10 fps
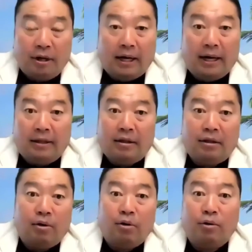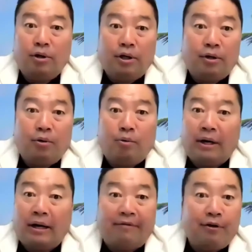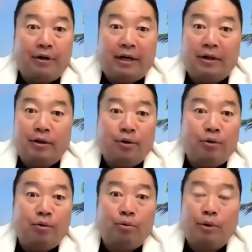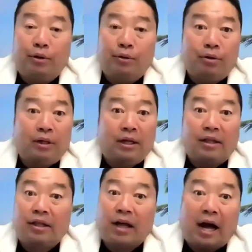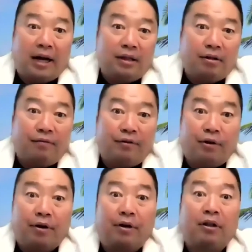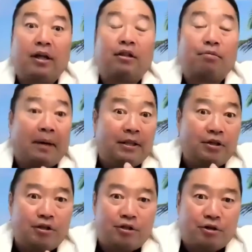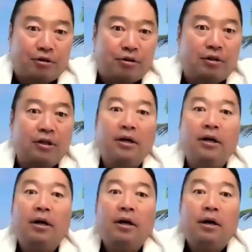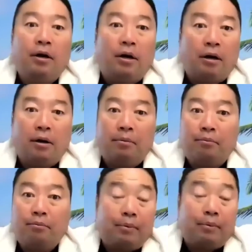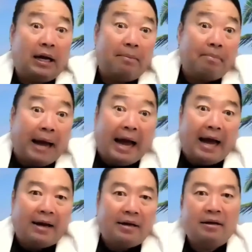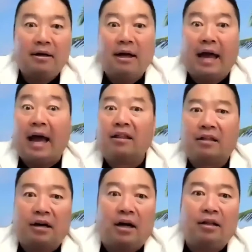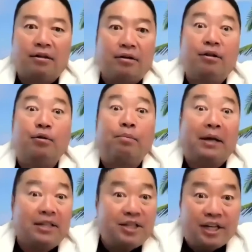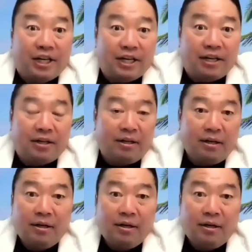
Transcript: And so, you know, whatever you can do, reduce the size of your expenditures, cut back, ask others to pitch in